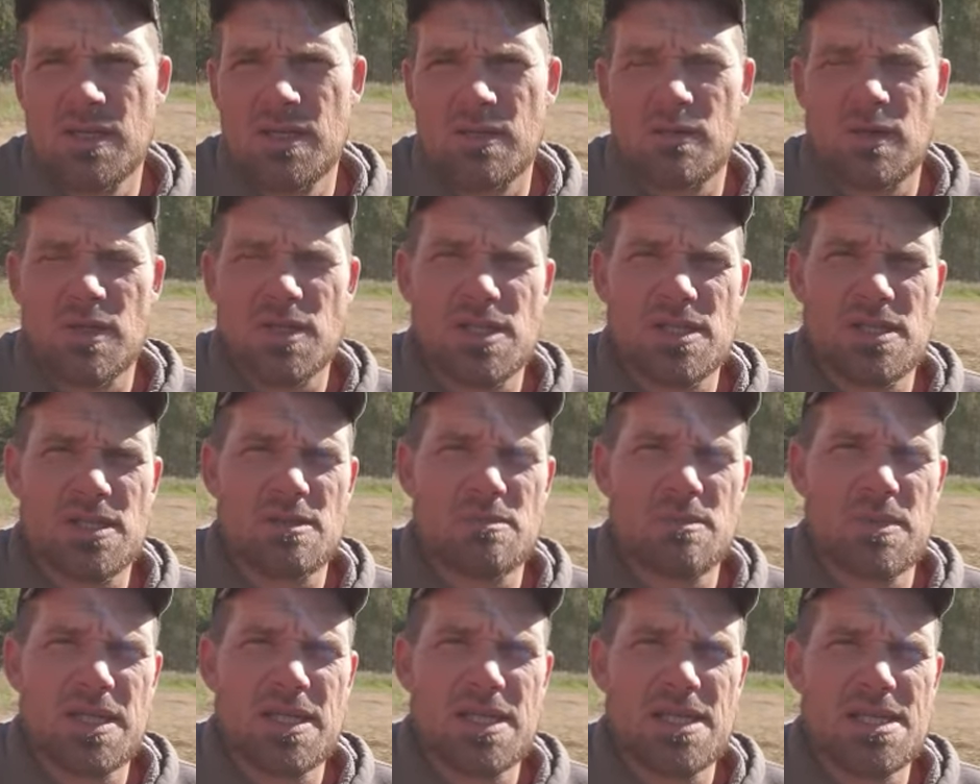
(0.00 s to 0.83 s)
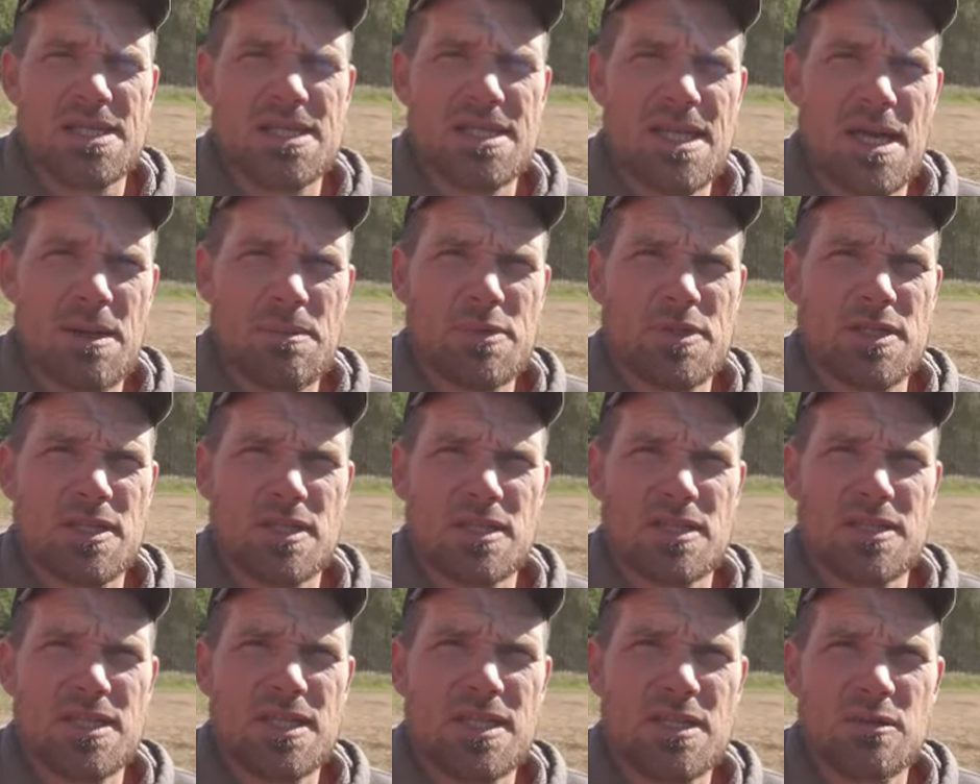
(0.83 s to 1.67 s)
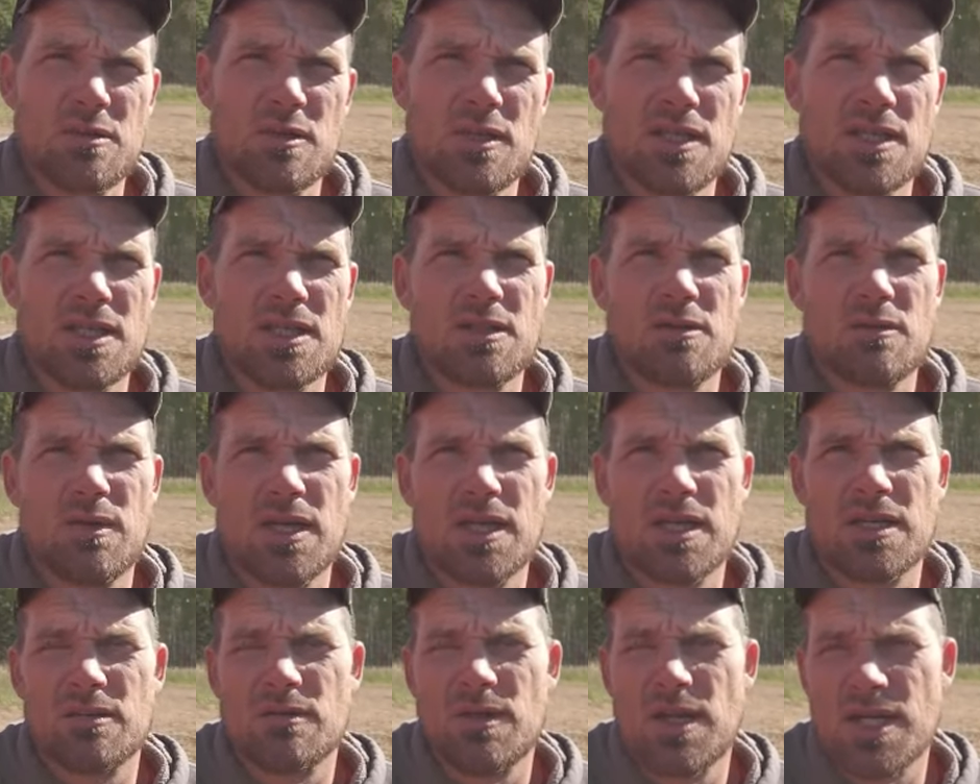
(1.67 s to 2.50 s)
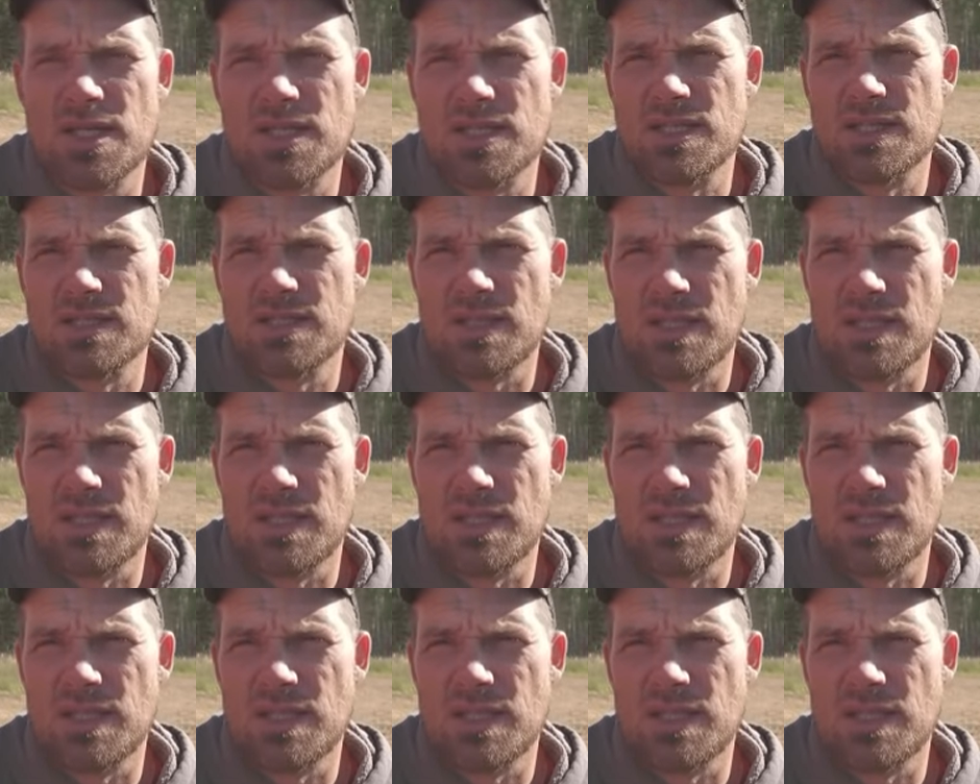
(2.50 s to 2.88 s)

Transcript: Russia is making steps continually in the right direction,